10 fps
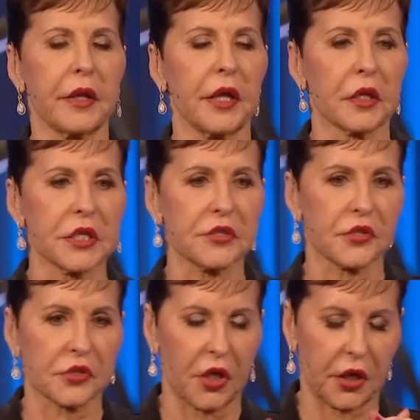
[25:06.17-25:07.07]
and then
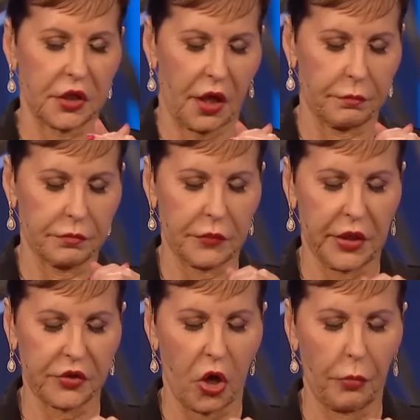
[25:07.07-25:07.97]
Lisa's going to come.
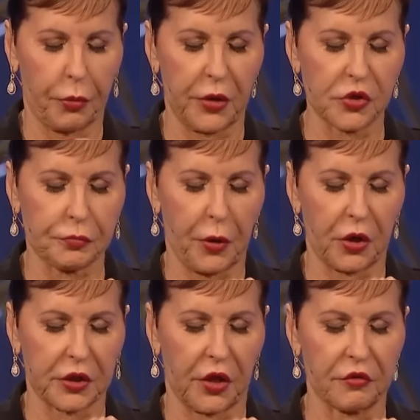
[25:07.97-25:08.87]
Let's all pray this
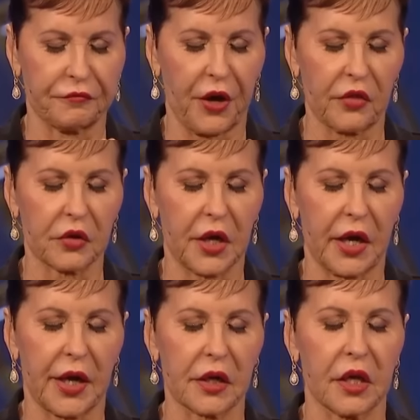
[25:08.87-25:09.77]
prayer together. Father
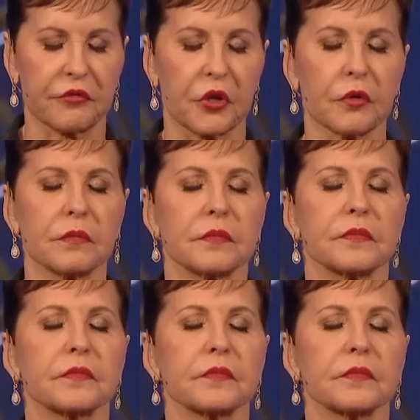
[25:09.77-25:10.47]
God, I love you.